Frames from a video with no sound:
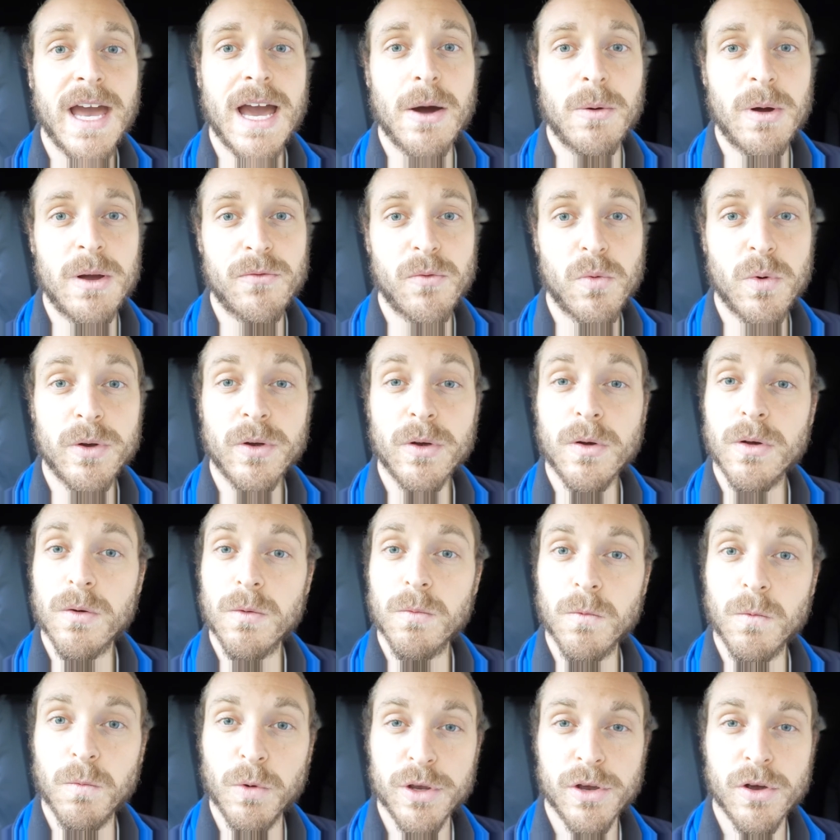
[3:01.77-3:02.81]
However,
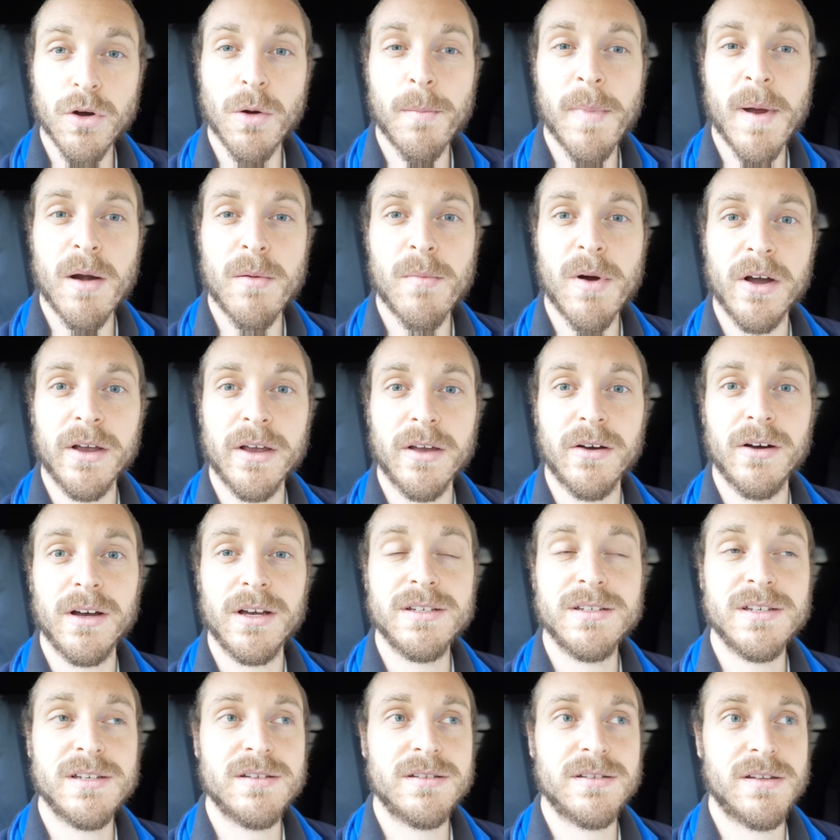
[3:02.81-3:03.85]
what you've got to bear in mind,
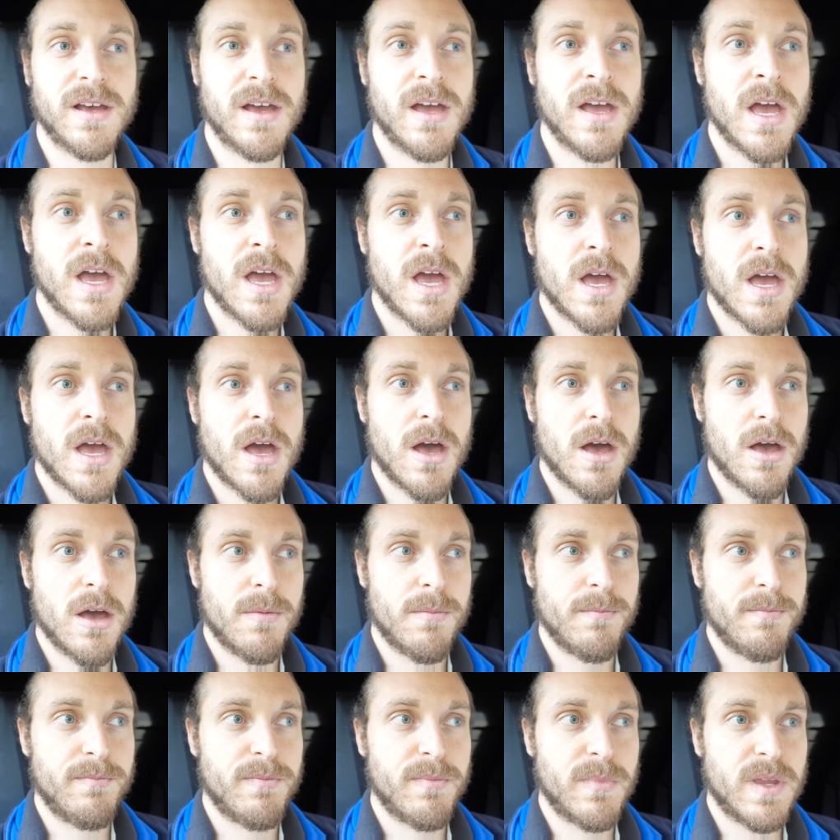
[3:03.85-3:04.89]
guys, is that
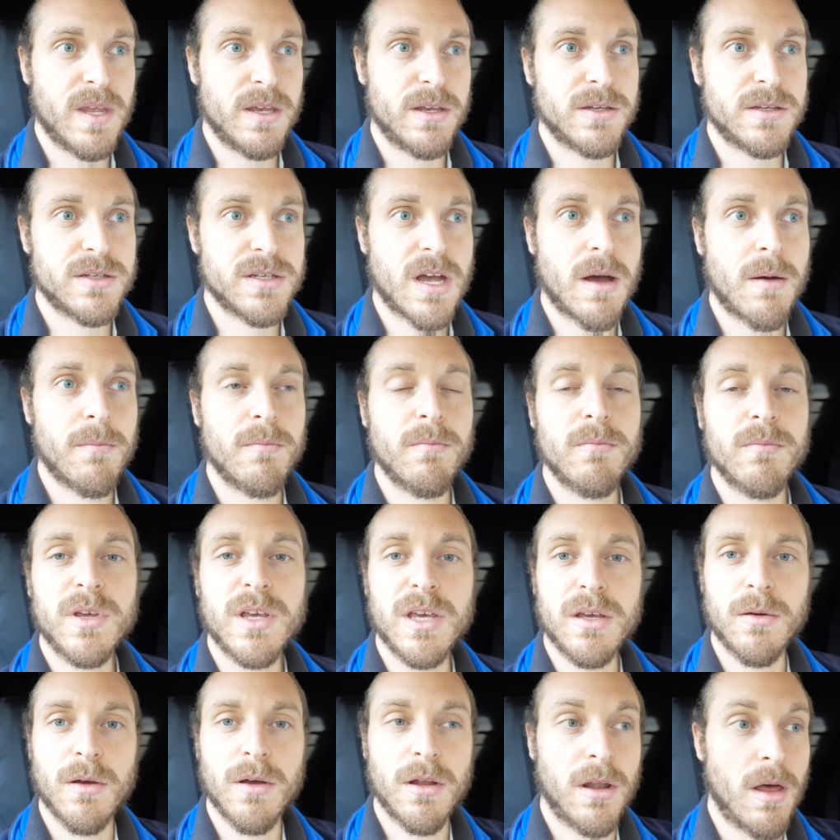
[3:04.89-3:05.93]
some
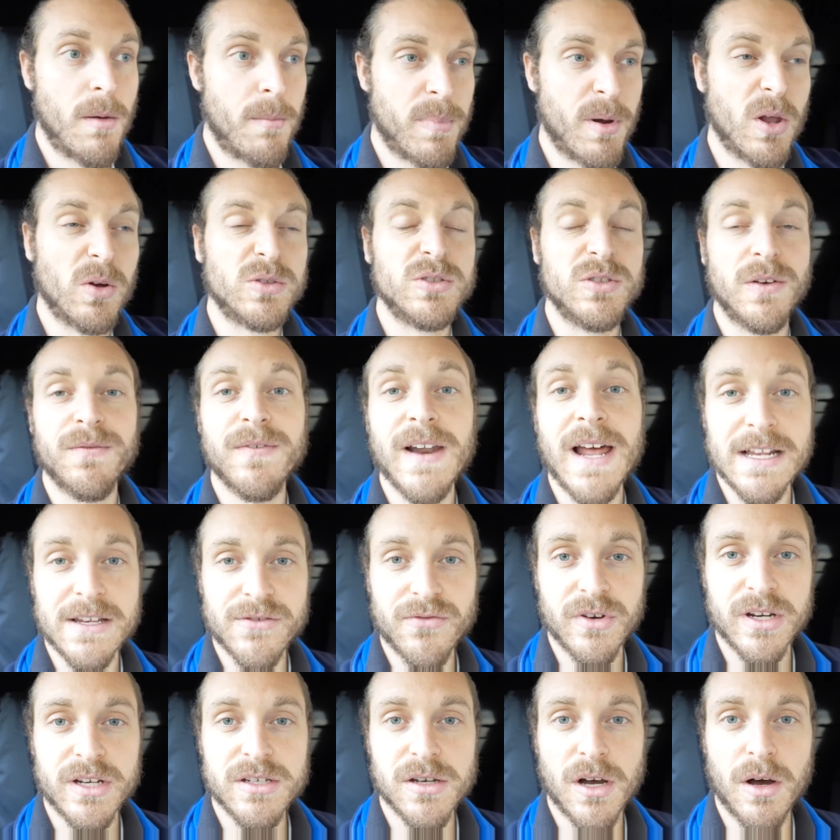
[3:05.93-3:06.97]
like blocks of flats,
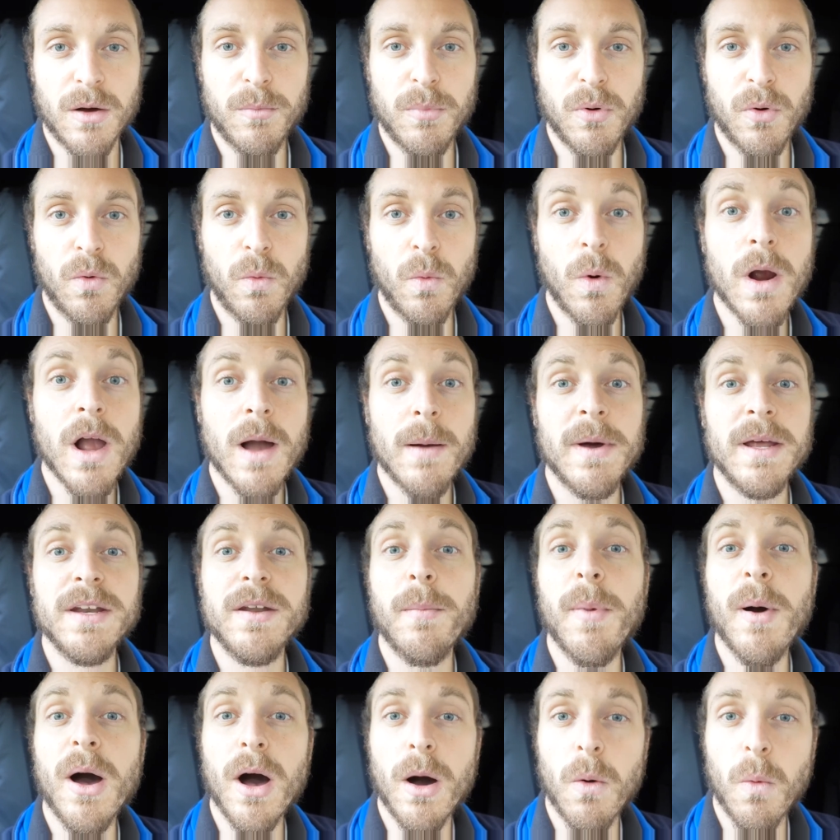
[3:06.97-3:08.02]
for example, will come
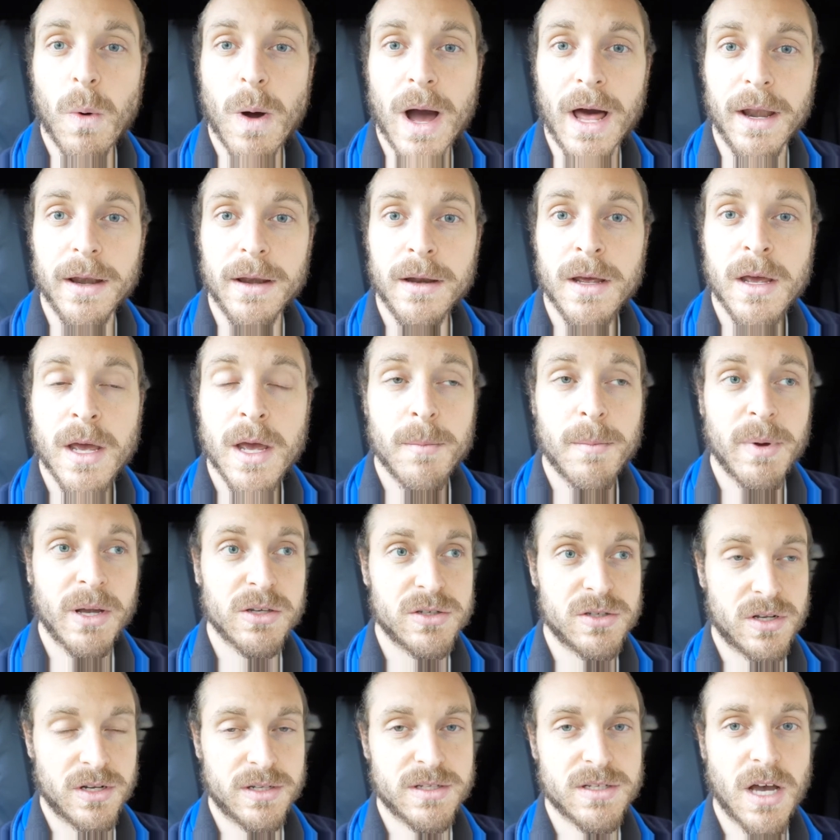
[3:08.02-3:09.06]
under part one
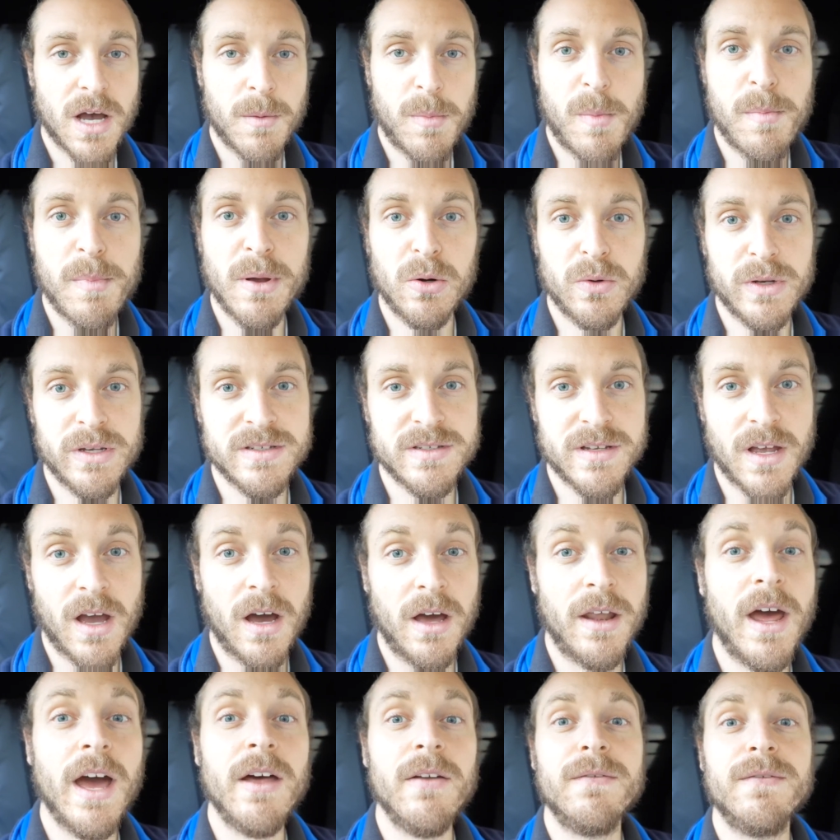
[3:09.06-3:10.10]
because of the type of buildings they
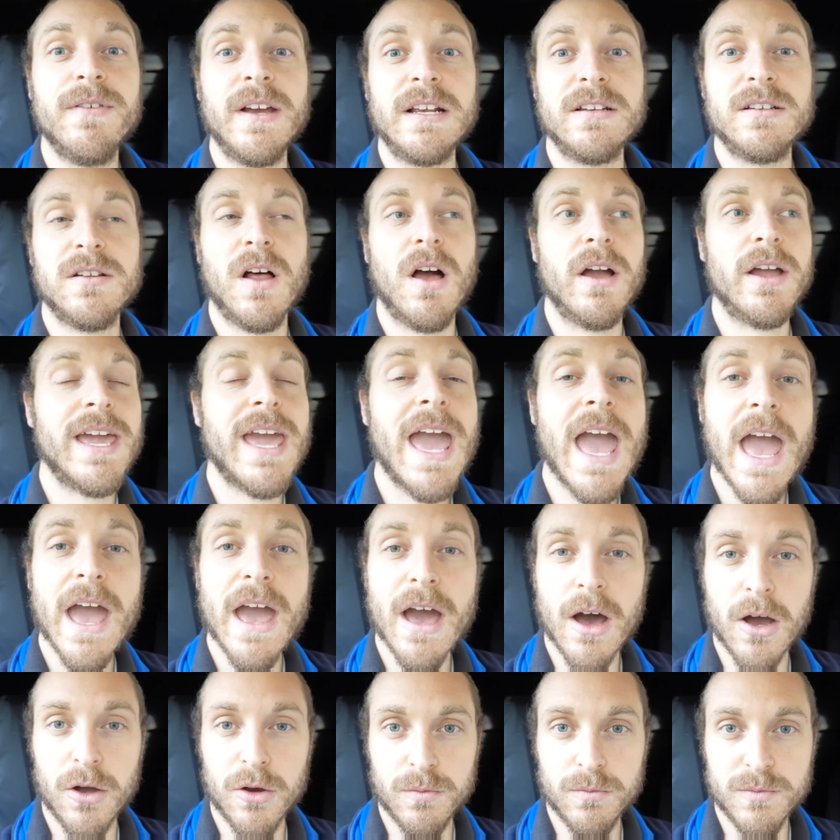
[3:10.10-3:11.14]
are, and things like
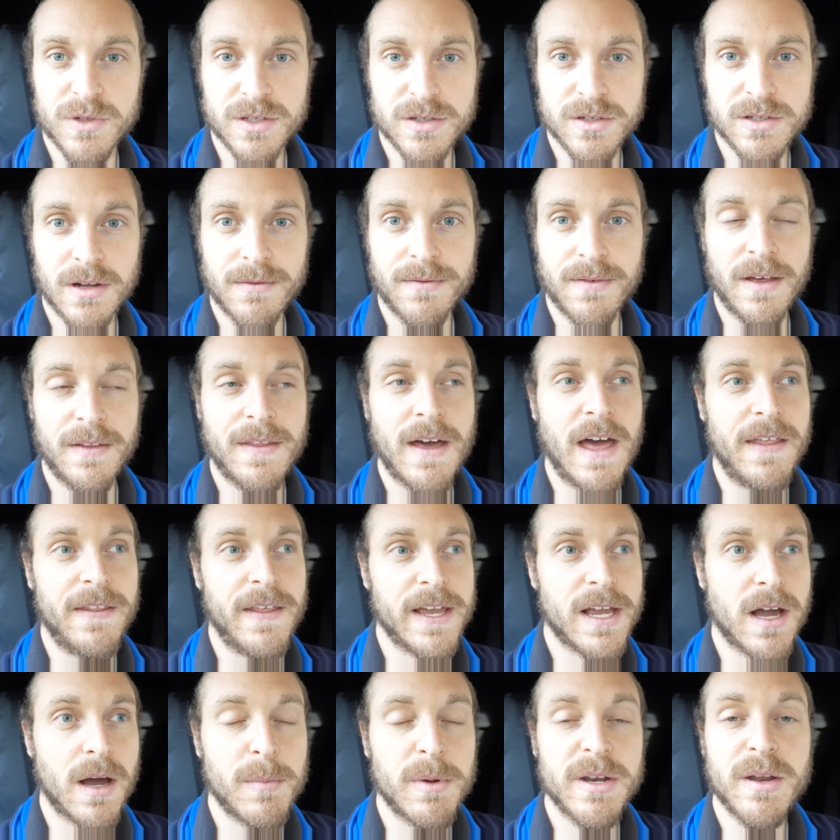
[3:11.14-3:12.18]
care homes and stuff like that,
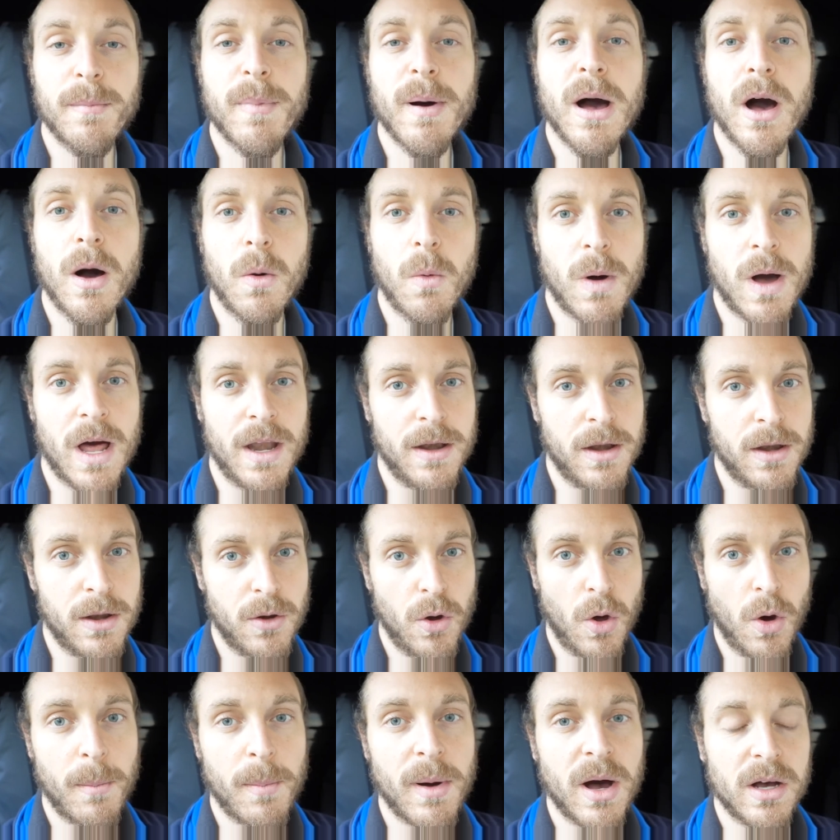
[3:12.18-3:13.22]
they come under part one,
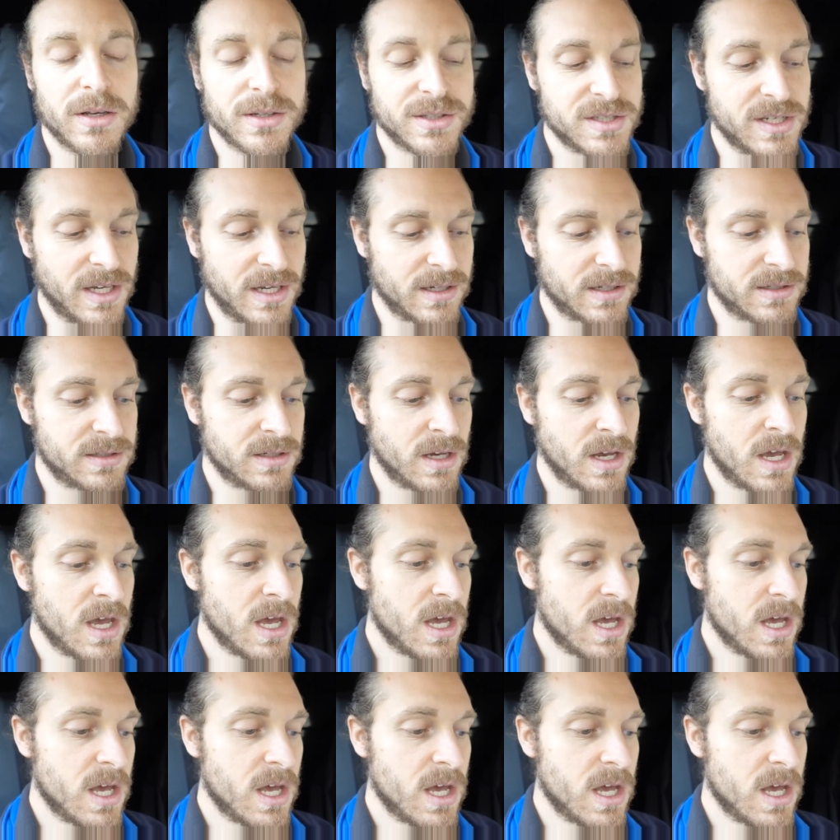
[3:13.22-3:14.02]
not part six.